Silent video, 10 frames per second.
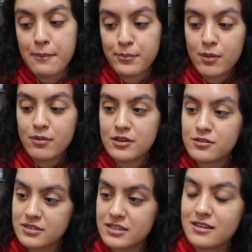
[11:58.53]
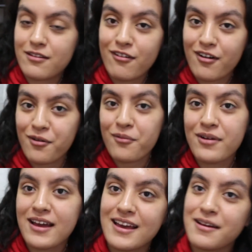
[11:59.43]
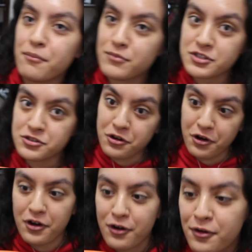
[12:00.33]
I'm probably using it the wrong way, I'm sure.